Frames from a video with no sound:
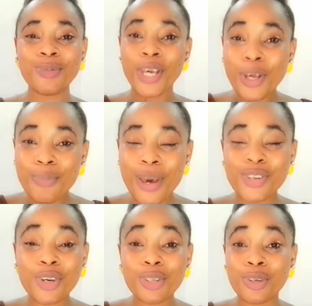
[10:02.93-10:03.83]
you. Make
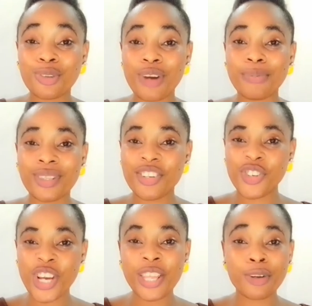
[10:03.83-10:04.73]
sure you subscribe to
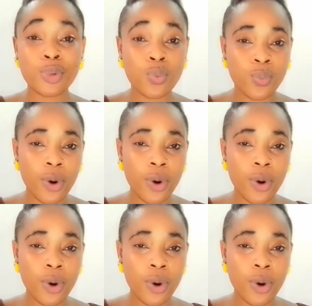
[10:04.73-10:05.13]
this channel to